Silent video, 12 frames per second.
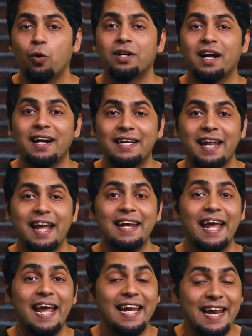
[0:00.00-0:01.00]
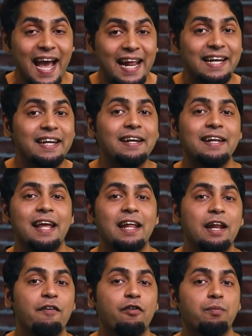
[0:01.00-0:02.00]
would contain inherited
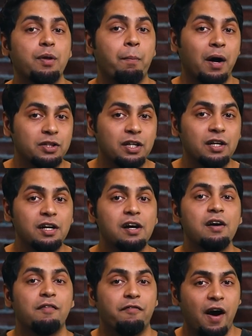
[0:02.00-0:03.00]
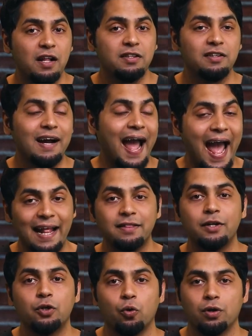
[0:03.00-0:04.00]
DNA from the mother, father, and
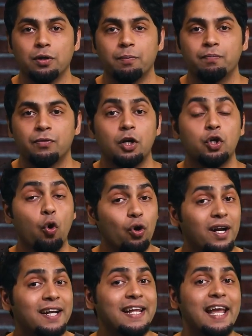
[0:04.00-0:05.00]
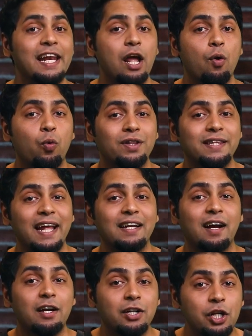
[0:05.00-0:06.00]
the donor. The donor DNA would then
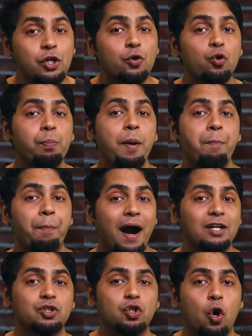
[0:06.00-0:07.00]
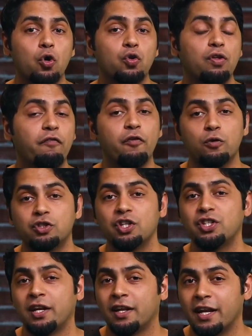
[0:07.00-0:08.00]
continue to be passed on to the future
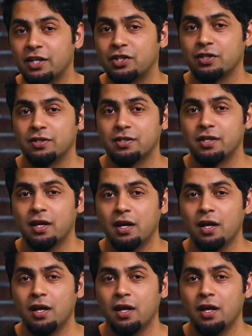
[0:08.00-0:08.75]
generations.